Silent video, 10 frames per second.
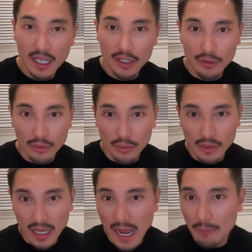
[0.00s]
you know,
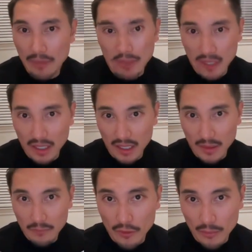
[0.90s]
I'm
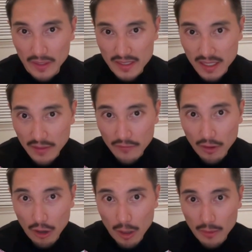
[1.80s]
thinking from this Denver
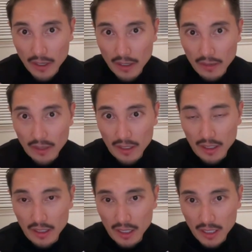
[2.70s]
Harbor
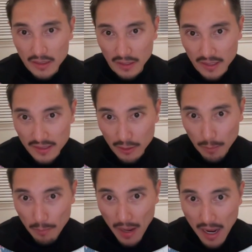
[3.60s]
area to this
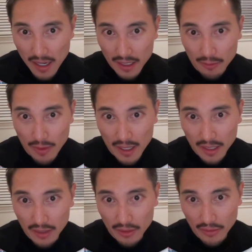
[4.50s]
little pocket right
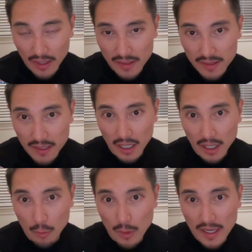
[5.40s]
here that's
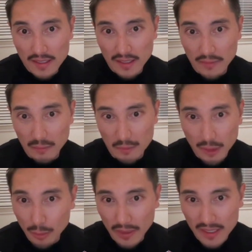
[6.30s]
west of
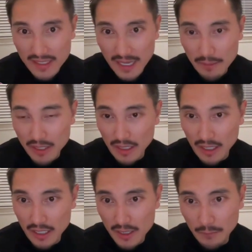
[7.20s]
Milby and
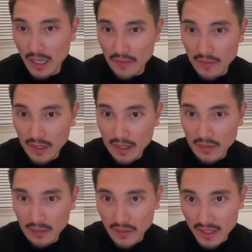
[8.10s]
Sampson-ish, and
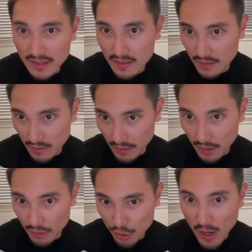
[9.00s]
then this, you
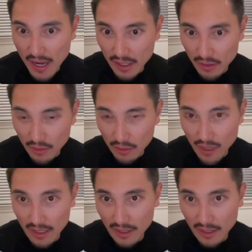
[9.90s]
know, triangle right